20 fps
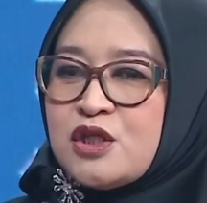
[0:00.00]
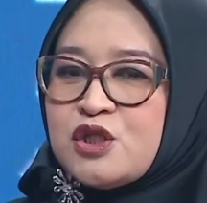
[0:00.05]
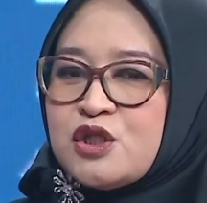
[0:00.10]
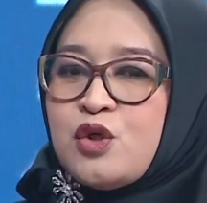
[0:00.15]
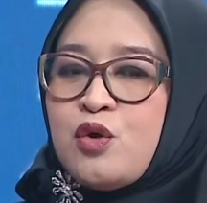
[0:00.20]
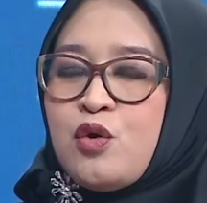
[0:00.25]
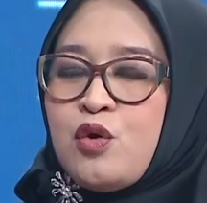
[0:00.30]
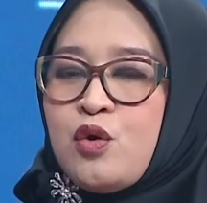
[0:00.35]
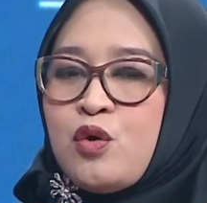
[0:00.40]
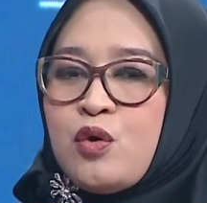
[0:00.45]

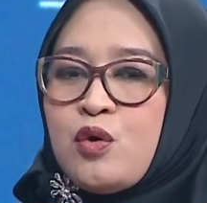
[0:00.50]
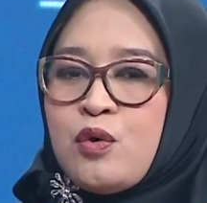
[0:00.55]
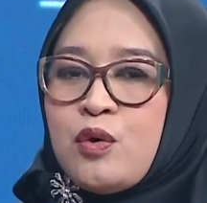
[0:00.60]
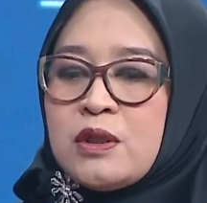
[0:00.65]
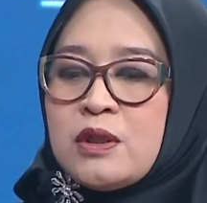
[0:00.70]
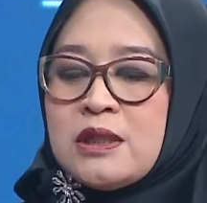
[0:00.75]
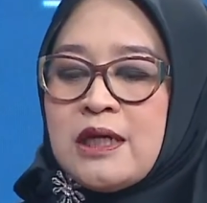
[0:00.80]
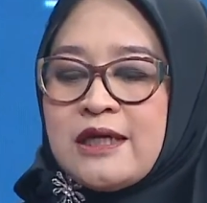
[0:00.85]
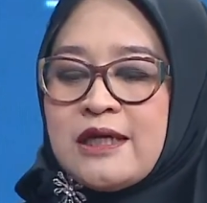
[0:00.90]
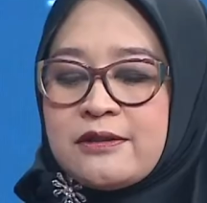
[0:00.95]

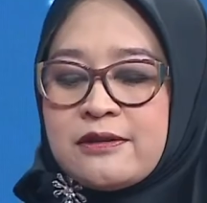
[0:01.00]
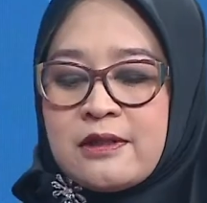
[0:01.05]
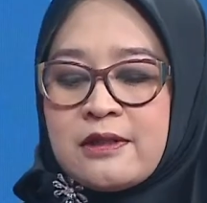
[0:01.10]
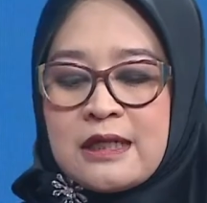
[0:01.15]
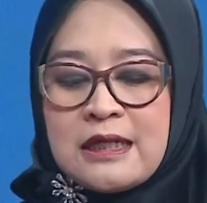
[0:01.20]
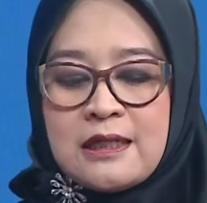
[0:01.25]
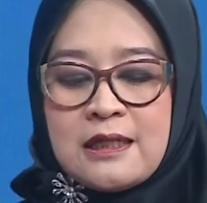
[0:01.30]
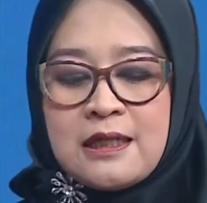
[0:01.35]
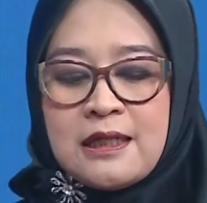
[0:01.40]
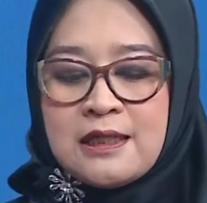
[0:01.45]
So
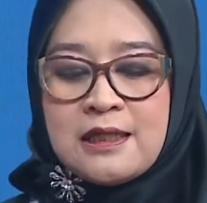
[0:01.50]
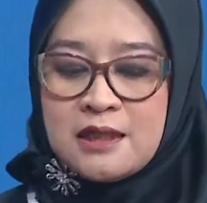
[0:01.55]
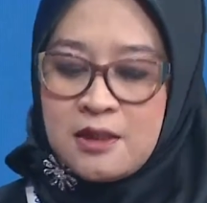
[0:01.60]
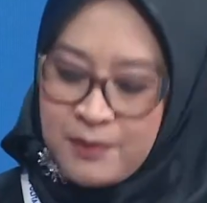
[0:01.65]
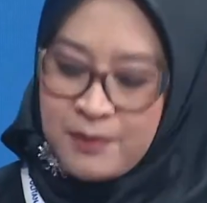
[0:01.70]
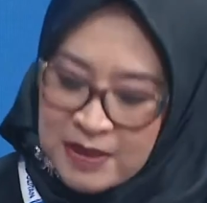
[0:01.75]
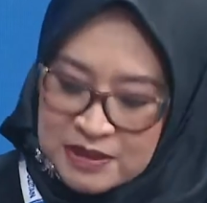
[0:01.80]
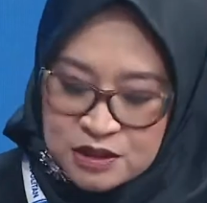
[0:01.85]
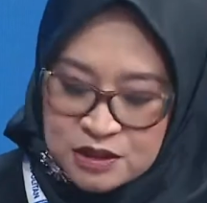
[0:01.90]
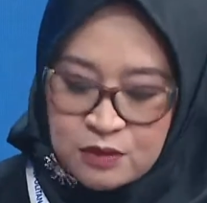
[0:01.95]
it
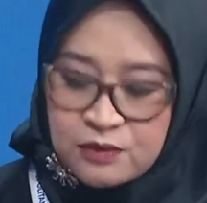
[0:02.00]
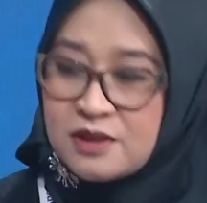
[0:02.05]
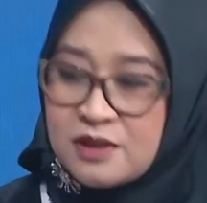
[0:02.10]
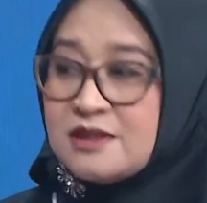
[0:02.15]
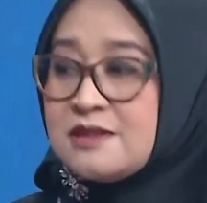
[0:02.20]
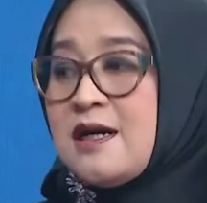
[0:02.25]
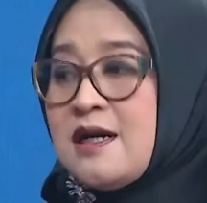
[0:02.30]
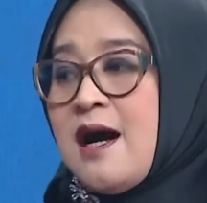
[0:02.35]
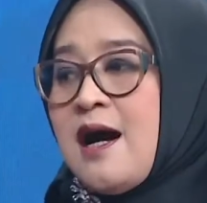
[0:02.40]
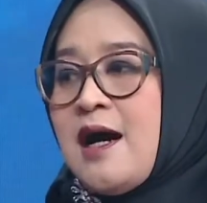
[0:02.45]
depends on the
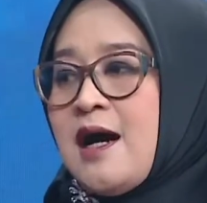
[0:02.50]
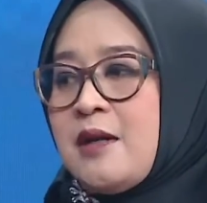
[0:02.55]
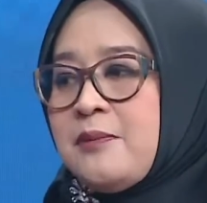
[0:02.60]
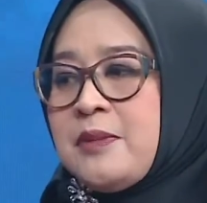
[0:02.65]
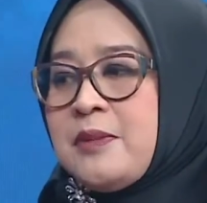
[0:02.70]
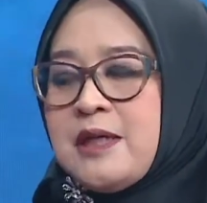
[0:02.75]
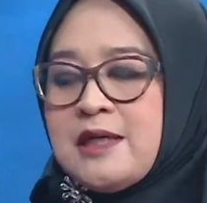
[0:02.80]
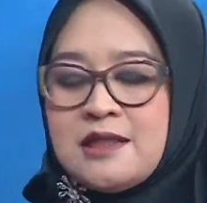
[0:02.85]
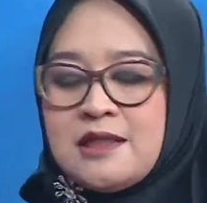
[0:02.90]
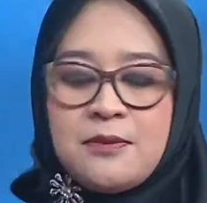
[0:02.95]
type,
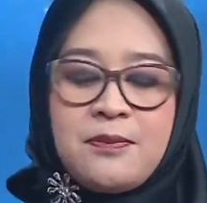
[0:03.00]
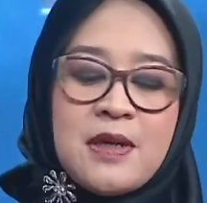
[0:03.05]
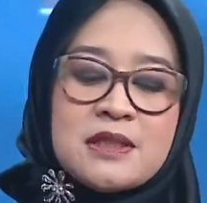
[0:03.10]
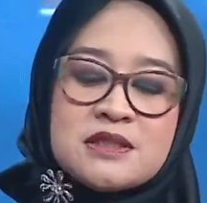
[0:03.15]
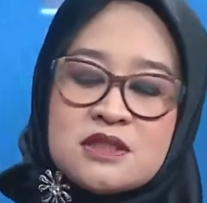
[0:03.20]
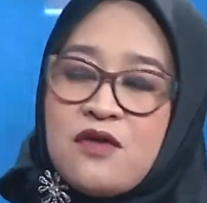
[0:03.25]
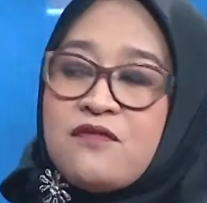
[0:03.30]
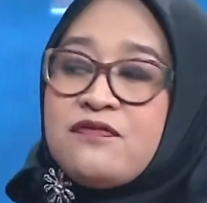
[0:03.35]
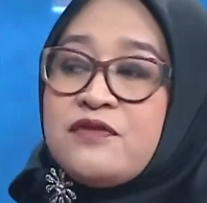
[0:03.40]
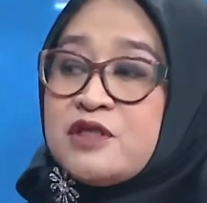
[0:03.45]
it
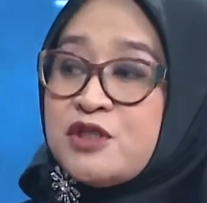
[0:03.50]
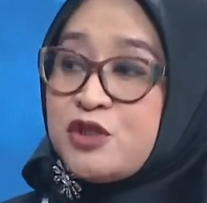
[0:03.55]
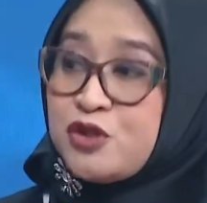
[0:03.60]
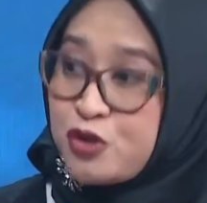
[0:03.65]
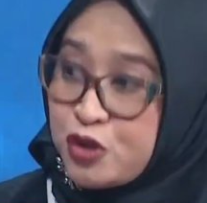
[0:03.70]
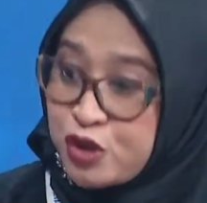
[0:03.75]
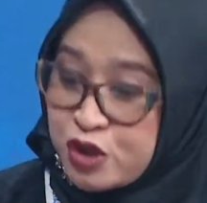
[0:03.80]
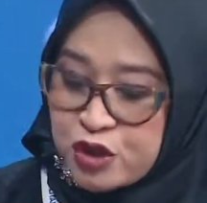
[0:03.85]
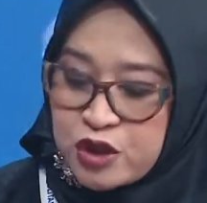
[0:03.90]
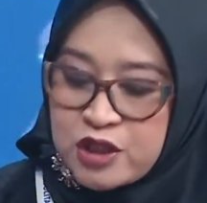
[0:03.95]
depends on the
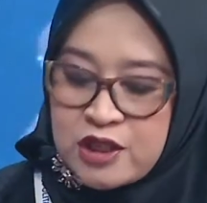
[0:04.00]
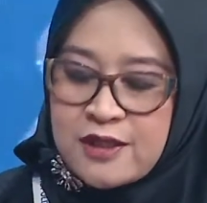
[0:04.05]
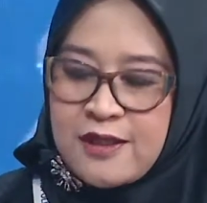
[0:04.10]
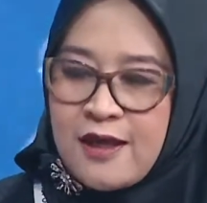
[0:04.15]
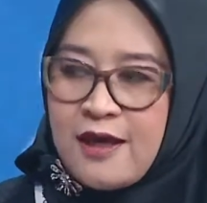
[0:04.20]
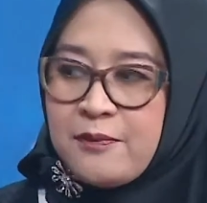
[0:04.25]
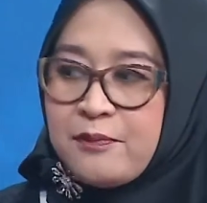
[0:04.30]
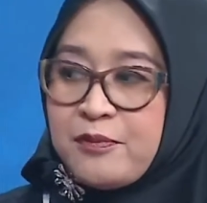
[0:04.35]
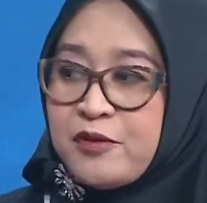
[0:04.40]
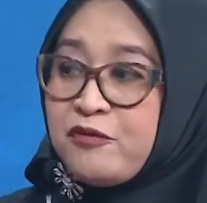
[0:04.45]
surgery
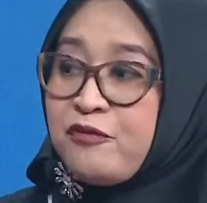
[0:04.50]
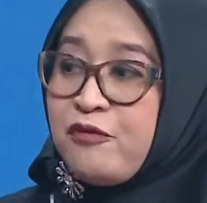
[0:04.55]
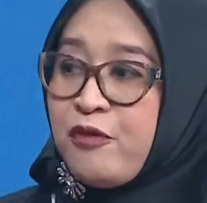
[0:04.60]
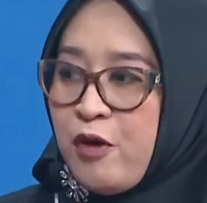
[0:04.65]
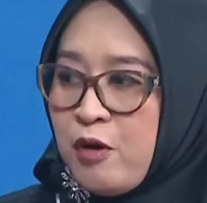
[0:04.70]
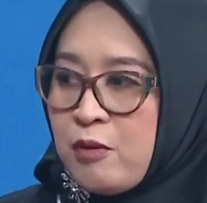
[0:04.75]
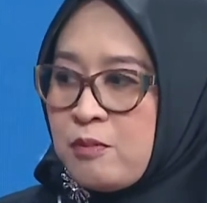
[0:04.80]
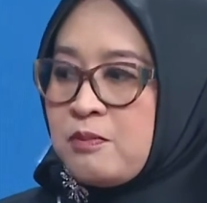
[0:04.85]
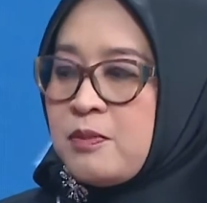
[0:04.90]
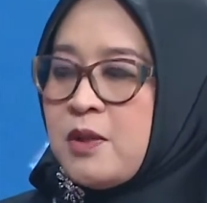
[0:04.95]
that
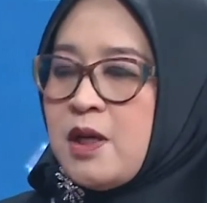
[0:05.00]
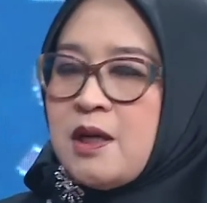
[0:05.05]
perform